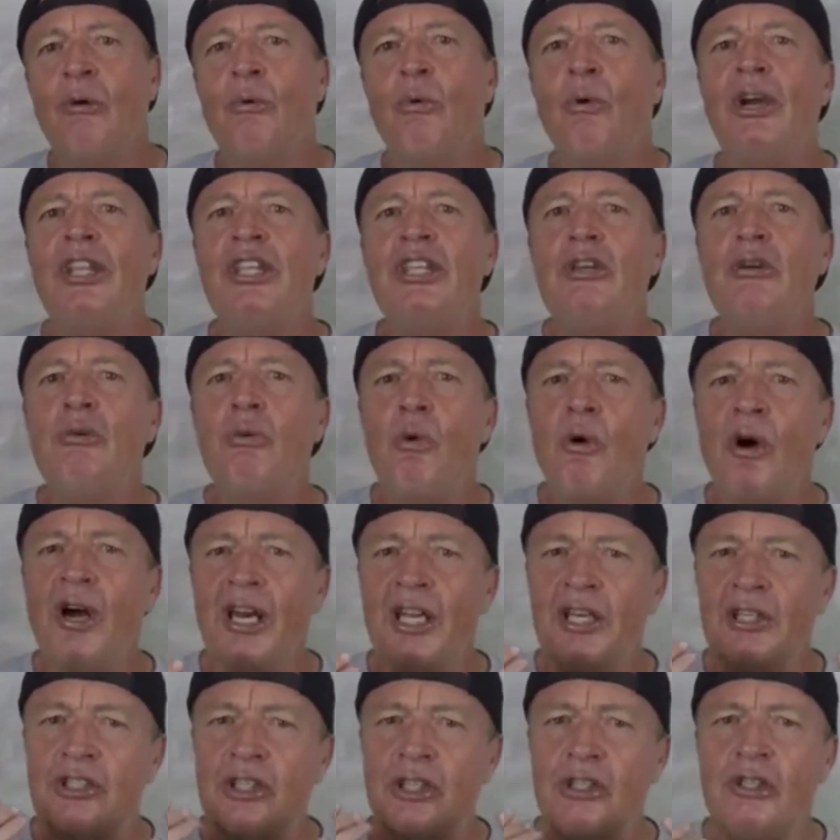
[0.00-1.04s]
what you want
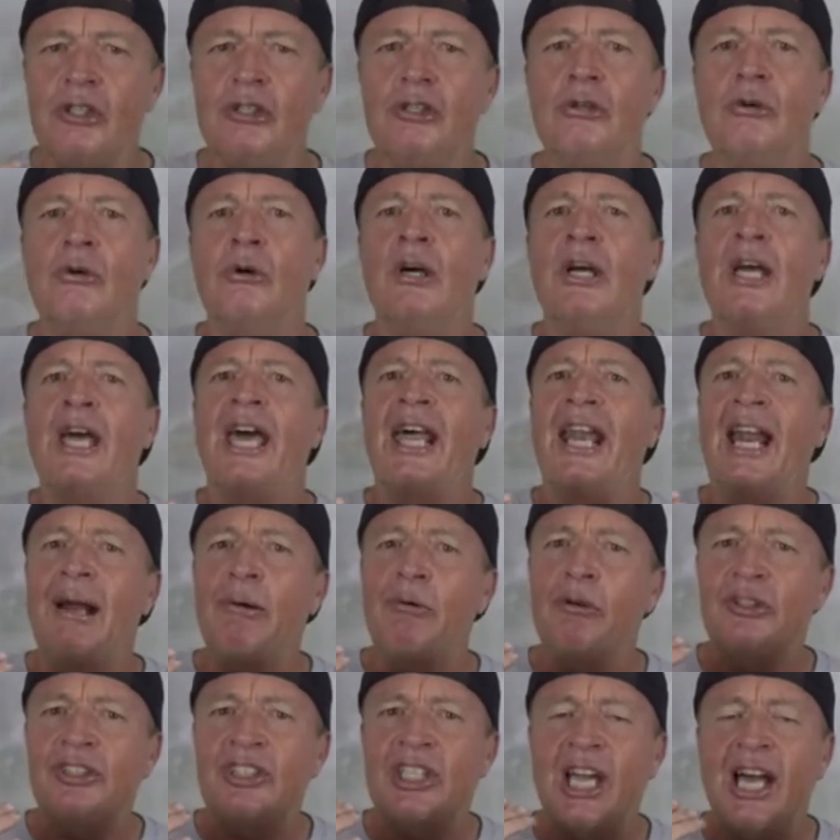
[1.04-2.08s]
to do. And I
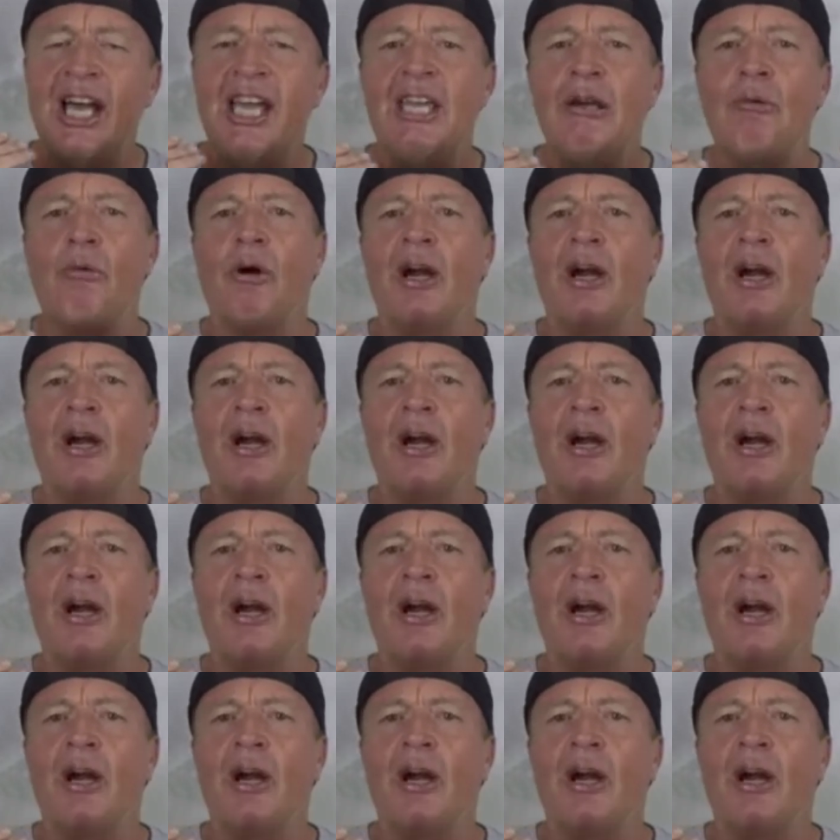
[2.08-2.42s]
will tell you,